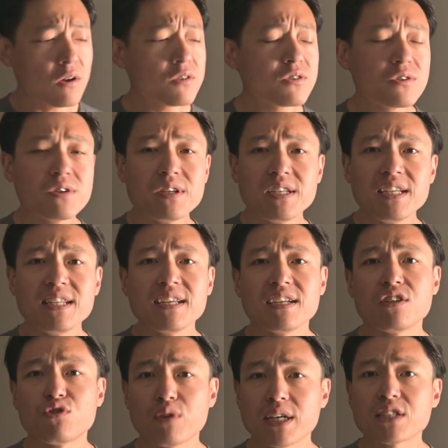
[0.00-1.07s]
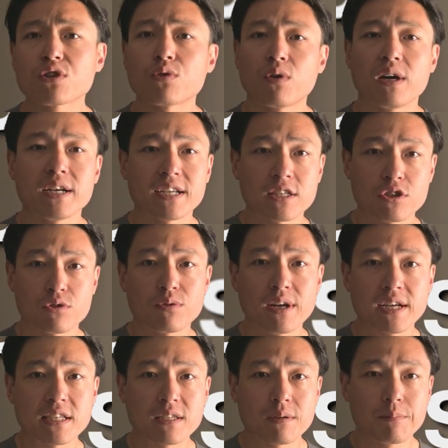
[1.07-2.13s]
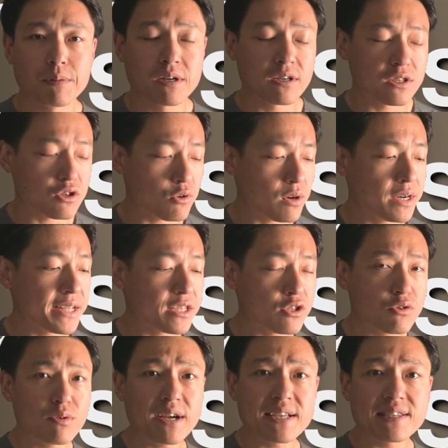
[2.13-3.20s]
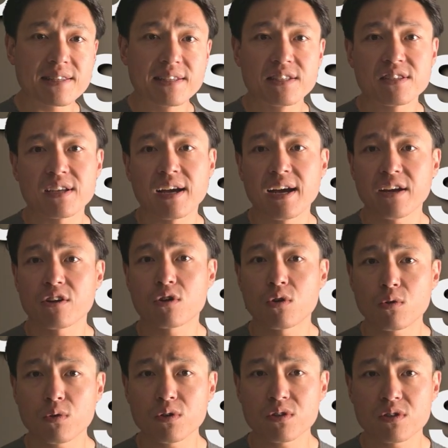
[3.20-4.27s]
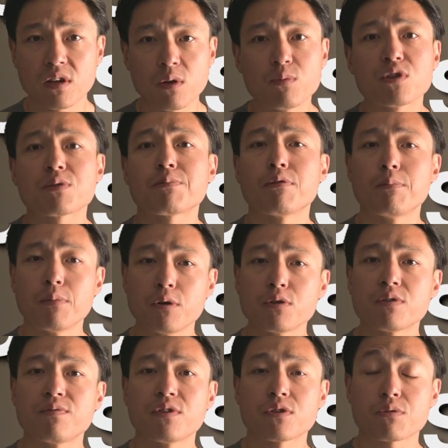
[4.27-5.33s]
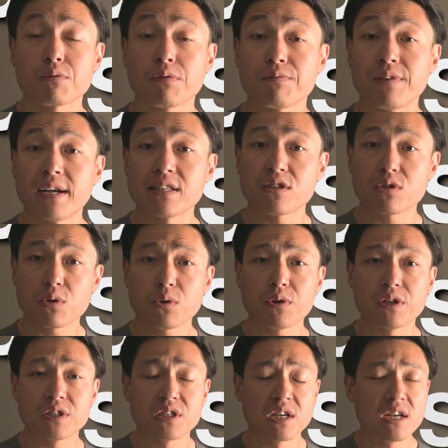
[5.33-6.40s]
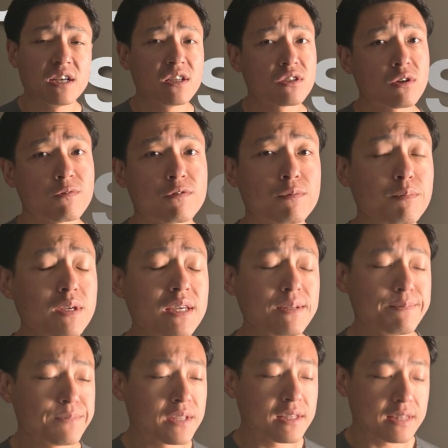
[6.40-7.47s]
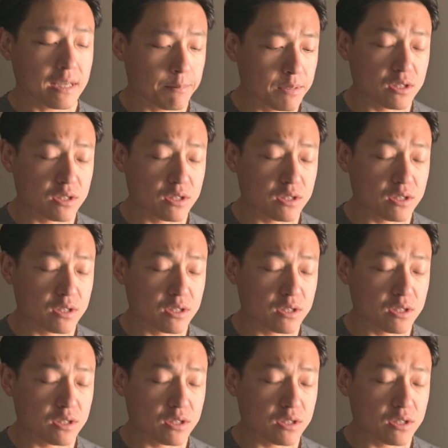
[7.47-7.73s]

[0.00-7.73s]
Also, you need to address chronic stress because chronic stress leads to higher cortisol which promotes visceral fat storage. So for me, that